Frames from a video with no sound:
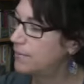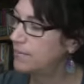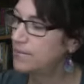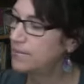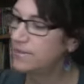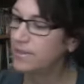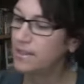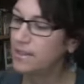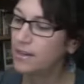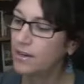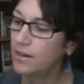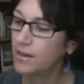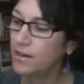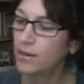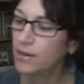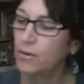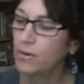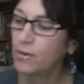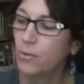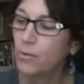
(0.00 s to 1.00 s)

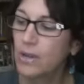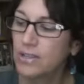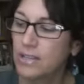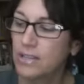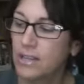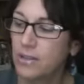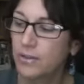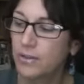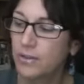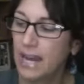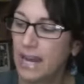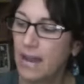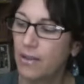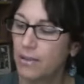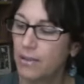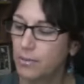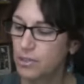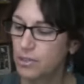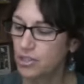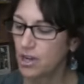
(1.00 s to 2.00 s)
There was another gal
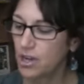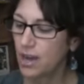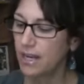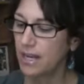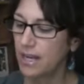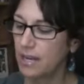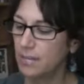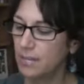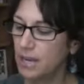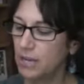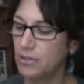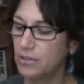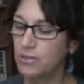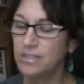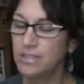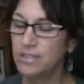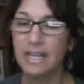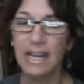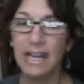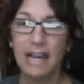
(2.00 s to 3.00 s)
that was talking about
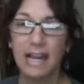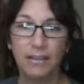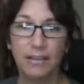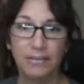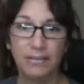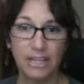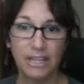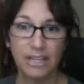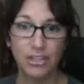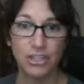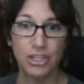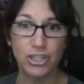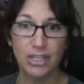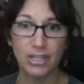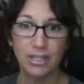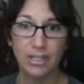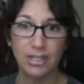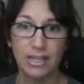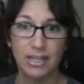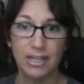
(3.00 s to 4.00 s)
using
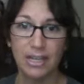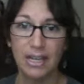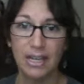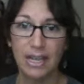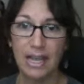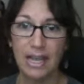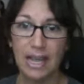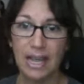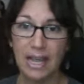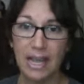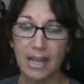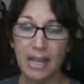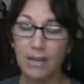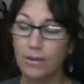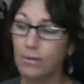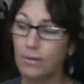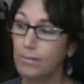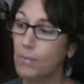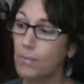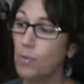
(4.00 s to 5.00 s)
Elevation
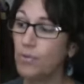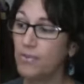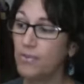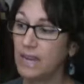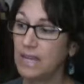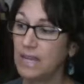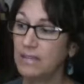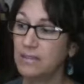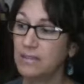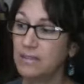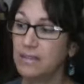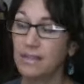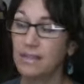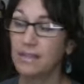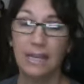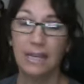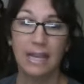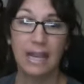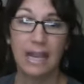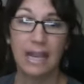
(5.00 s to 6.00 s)
and Motivate.
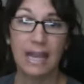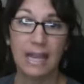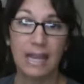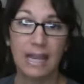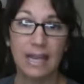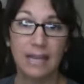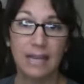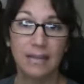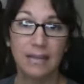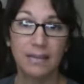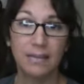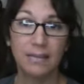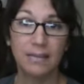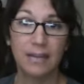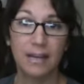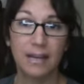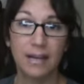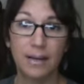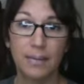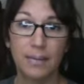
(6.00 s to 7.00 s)
And
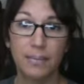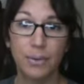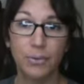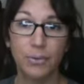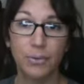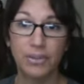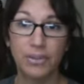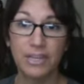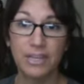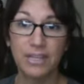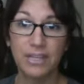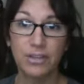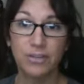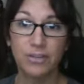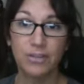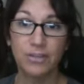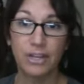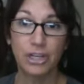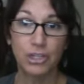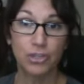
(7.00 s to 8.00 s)
both of these are
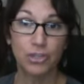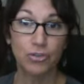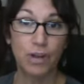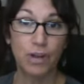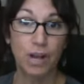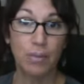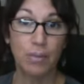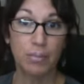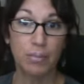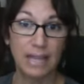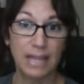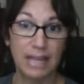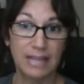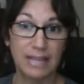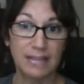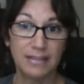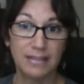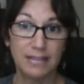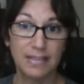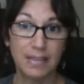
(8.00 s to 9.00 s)
very strong
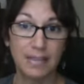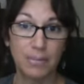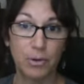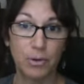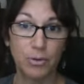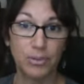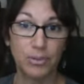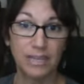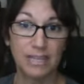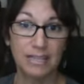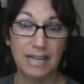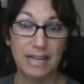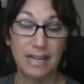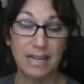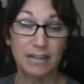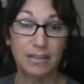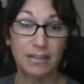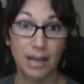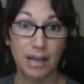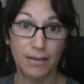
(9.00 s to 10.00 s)
blends. They both contain
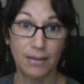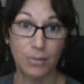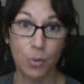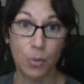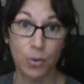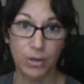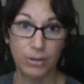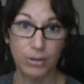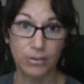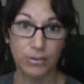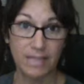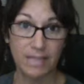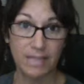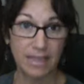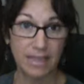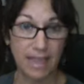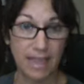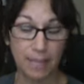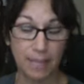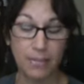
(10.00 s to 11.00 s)
a lot of oils
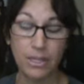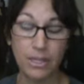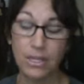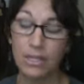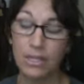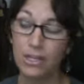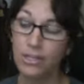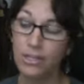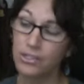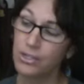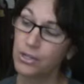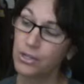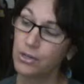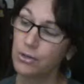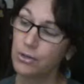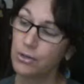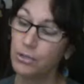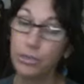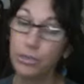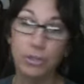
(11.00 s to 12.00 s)
in them.
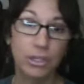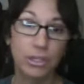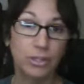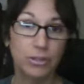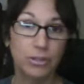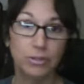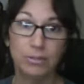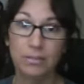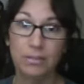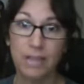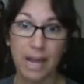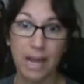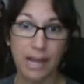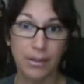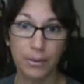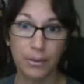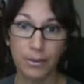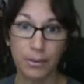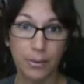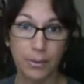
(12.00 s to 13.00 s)
So you can use
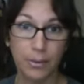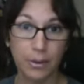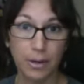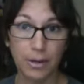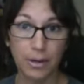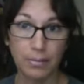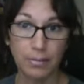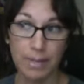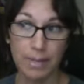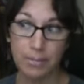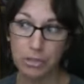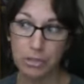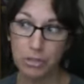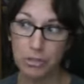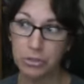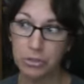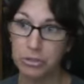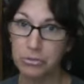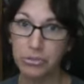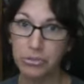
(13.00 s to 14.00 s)
either or, maybe
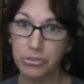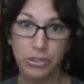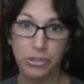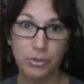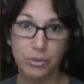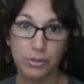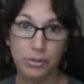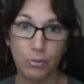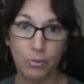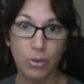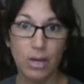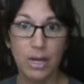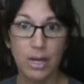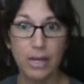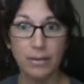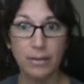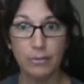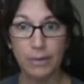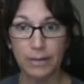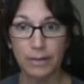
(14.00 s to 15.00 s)
you use 2 of
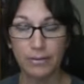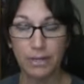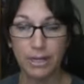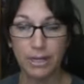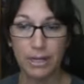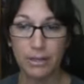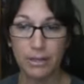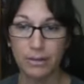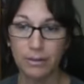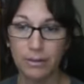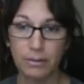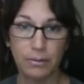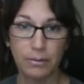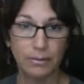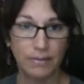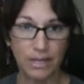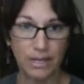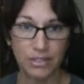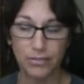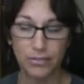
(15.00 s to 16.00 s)
one of another, or
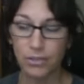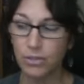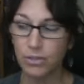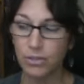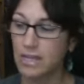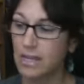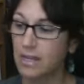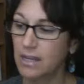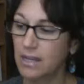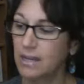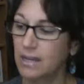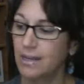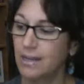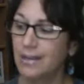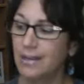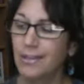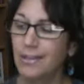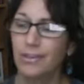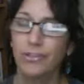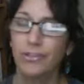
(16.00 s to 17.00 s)
vice versa.
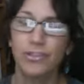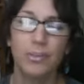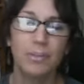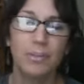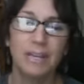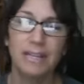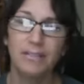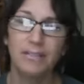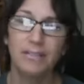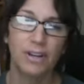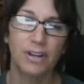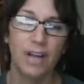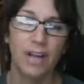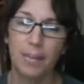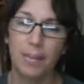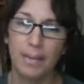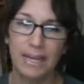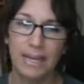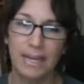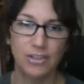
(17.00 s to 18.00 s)
There's so many different
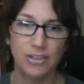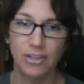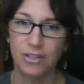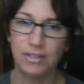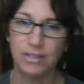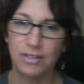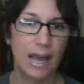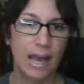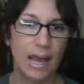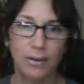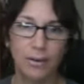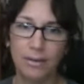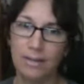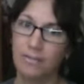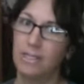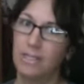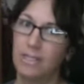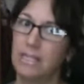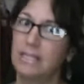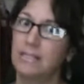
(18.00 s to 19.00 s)
combinations. I don't
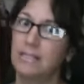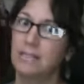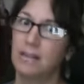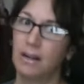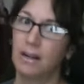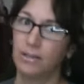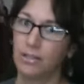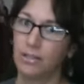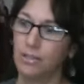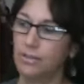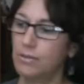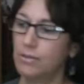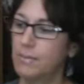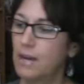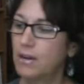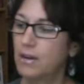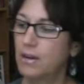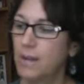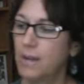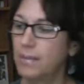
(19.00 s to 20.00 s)
even need to talk to you
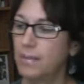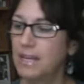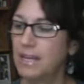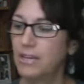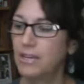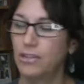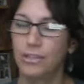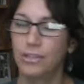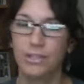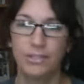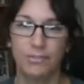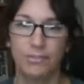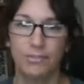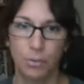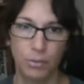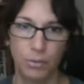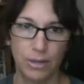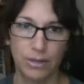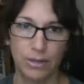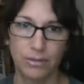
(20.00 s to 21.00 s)
about combinations
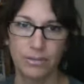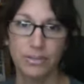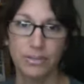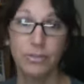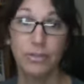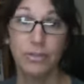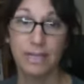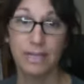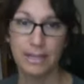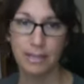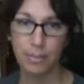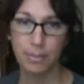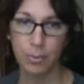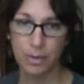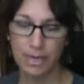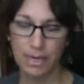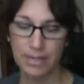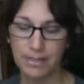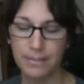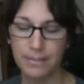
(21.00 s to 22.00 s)
for oils. You get the point.